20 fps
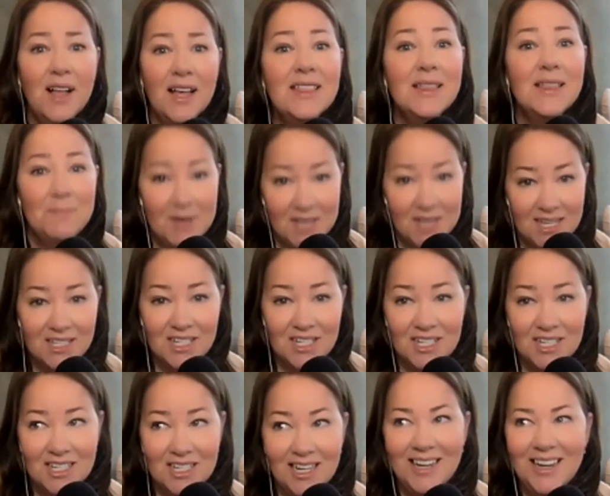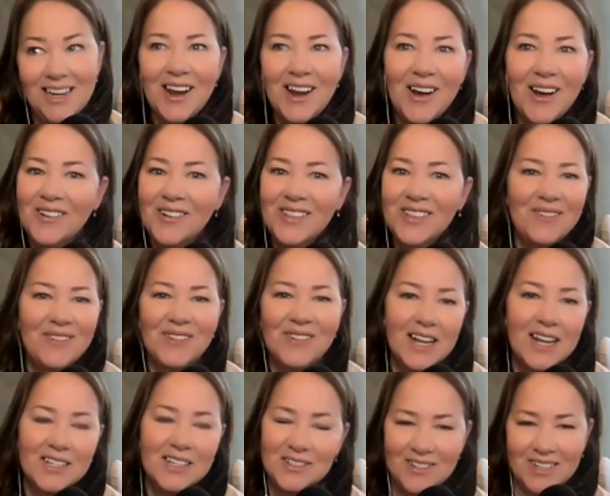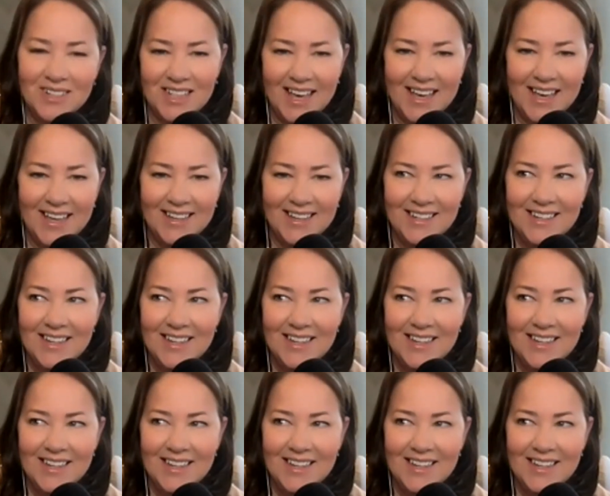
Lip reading: at the beach. You know, like, we're not doing that.